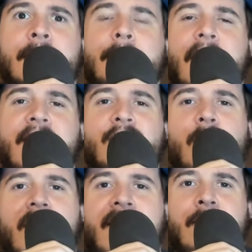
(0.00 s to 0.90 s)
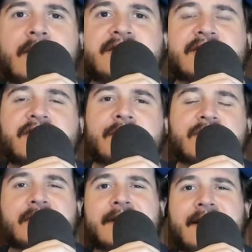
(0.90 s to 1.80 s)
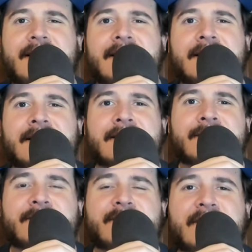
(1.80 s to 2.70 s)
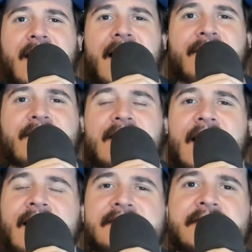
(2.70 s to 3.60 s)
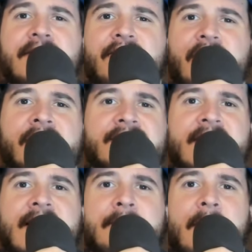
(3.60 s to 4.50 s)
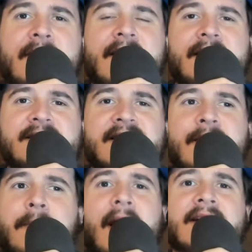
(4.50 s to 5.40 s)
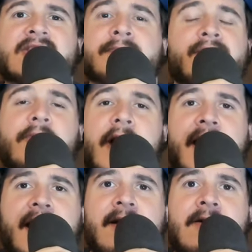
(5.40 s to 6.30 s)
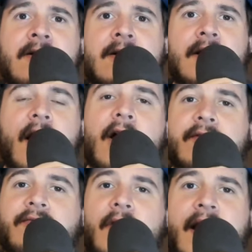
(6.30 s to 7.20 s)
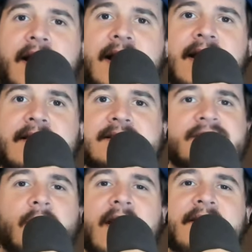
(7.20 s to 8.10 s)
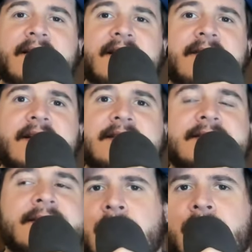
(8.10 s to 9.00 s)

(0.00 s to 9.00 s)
by the way, which is usually not the case on Thursday, but because of the possible rain on Friday, this is why they did this.